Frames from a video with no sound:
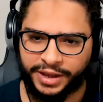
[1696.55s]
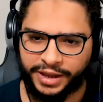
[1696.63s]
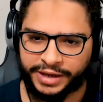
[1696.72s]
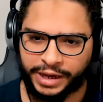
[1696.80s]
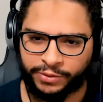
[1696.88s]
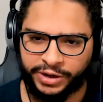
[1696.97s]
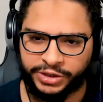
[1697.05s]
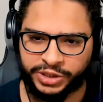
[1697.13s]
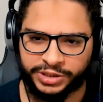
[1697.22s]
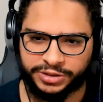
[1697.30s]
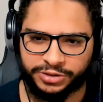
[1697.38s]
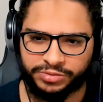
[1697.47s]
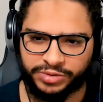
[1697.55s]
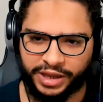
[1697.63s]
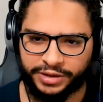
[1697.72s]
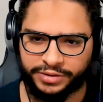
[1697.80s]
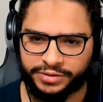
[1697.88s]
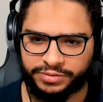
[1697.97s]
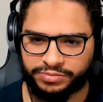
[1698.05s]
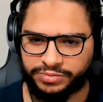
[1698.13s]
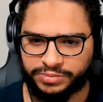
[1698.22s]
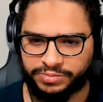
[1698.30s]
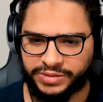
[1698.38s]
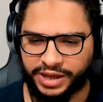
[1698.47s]
calculations and
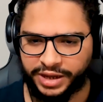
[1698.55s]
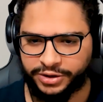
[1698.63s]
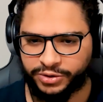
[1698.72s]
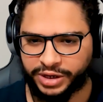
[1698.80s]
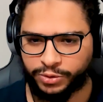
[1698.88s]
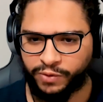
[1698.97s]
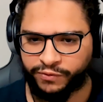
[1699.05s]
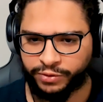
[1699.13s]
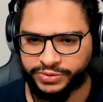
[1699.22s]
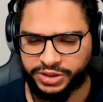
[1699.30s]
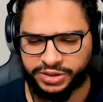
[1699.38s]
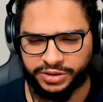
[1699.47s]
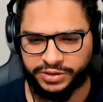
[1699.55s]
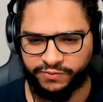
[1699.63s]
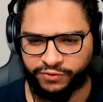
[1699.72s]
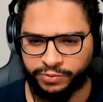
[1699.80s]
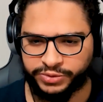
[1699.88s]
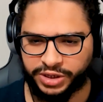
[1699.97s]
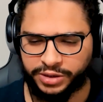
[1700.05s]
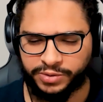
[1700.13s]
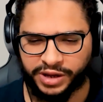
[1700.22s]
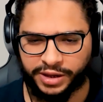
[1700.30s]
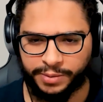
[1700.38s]
you can go from there.